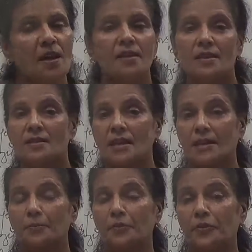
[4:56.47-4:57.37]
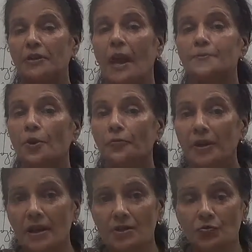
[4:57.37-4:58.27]
they set up different types of
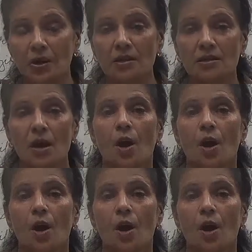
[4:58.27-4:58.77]
industries